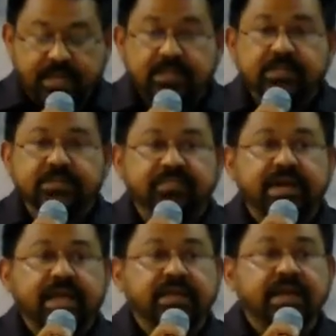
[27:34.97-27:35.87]
Someone
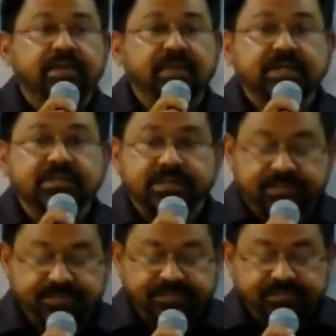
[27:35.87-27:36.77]
can read, please.
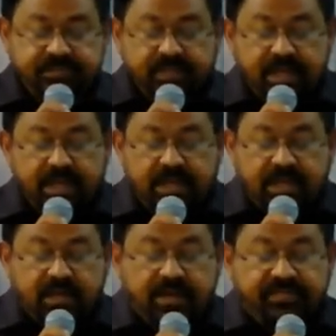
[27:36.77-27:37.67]

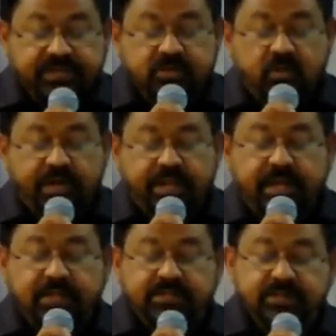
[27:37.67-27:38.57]
1
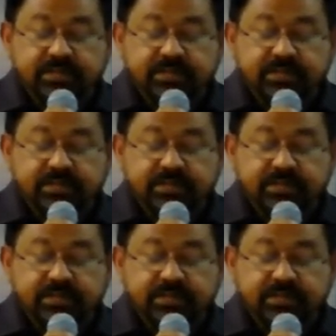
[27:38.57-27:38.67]
Corinthians